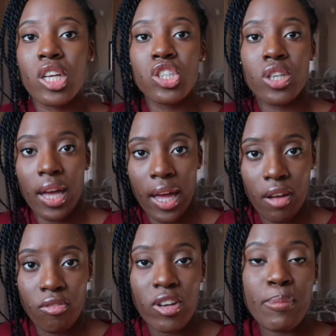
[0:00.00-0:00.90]
that you
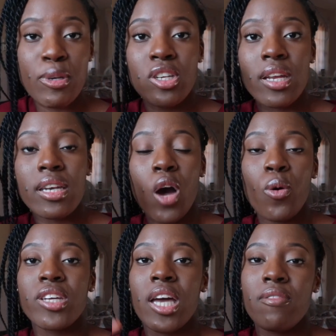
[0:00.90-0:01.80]
have especially now
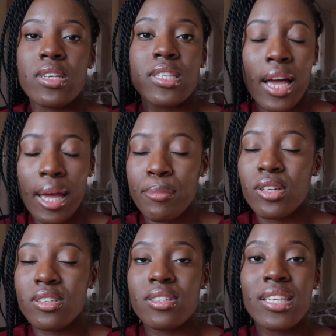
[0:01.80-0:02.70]
when you have the time
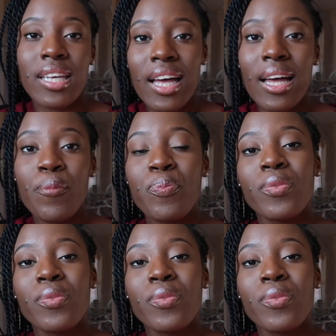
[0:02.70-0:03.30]
because here